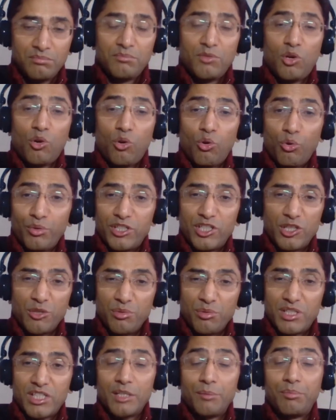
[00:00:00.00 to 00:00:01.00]
or which you
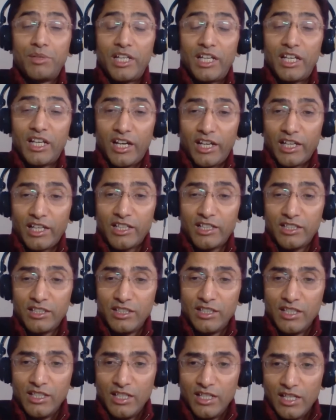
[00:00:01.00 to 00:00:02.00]
would simply like.
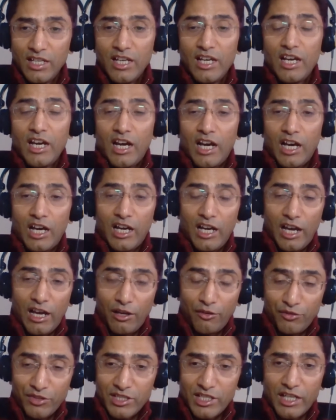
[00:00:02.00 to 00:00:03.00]

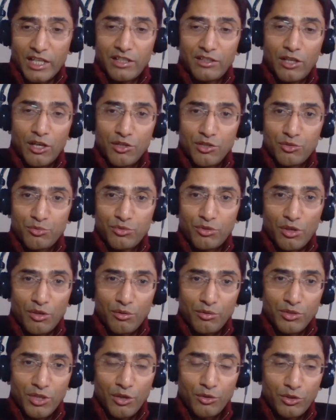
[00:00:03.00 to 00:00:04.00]
Obviously,
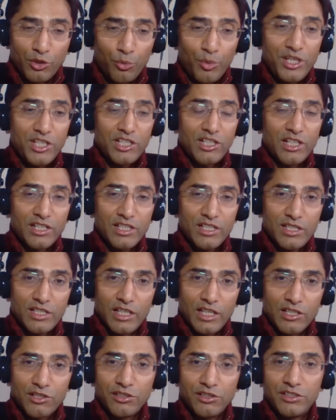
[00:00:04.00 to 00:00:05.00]
the wish list
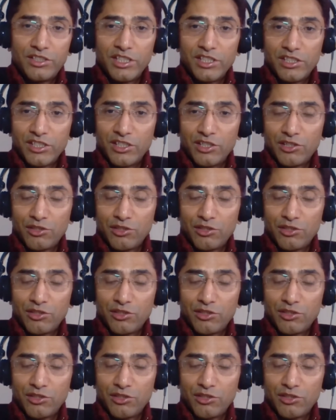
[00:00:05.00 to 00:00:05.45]
is contingent